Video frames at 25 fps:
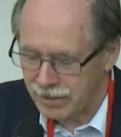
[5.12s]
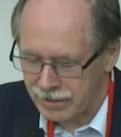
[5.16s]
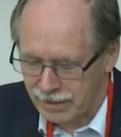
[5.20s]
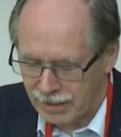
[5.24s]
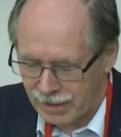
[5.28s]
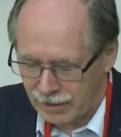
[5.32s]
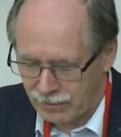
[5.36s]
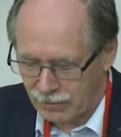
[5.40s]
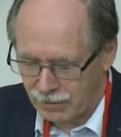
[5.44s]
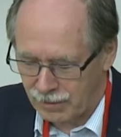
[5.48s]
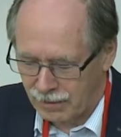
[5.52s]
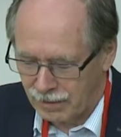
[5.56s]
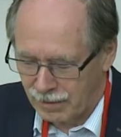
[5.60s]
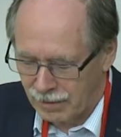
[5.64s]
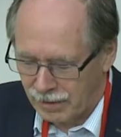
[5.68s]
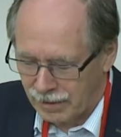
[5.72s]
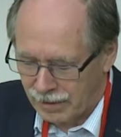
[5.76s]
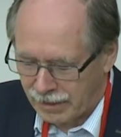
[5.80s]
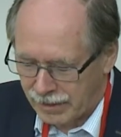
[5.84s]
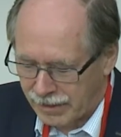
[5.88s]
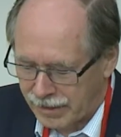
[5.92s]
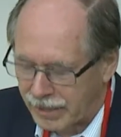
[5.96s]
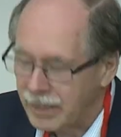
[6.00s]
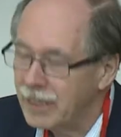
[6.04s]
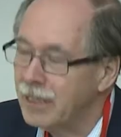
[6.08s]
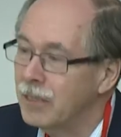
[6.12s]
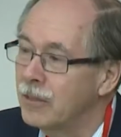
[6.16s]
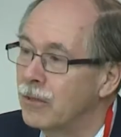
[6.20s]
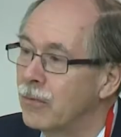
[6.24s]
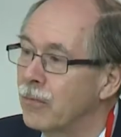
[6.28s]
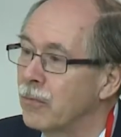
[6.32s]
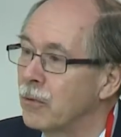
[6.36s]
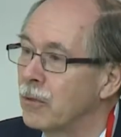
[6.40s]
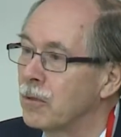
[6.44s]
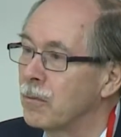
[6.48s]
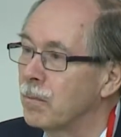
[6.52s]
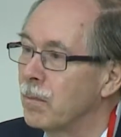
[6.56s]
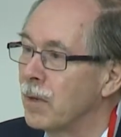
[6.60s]
I'll read the
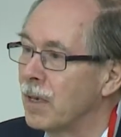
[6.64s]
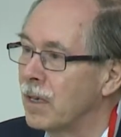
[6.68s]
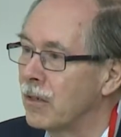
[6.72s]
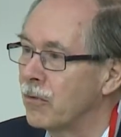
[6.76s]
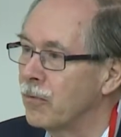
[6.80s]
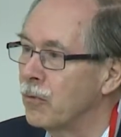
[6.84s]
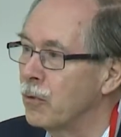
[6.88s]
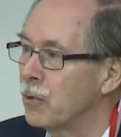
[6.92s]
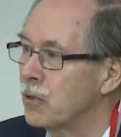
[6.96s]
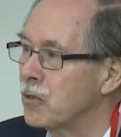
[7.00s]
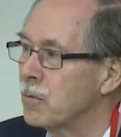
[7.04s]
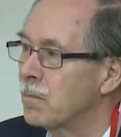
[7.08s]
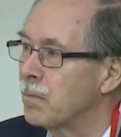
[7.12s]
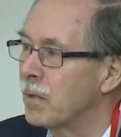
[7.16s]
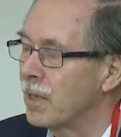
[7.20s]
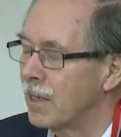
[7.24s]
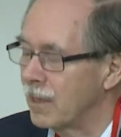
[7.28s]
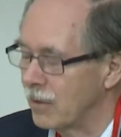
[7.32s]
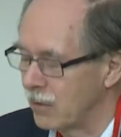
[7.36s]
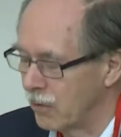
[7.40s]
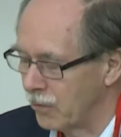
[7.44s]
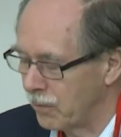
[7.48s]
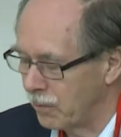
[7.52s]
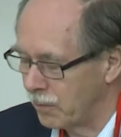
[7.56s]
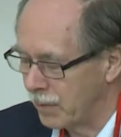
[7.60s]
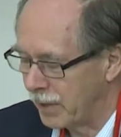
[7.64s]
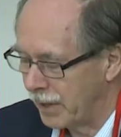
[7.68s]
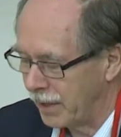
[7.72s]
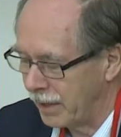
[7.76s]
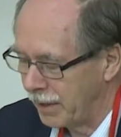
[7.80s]
first part, first part of my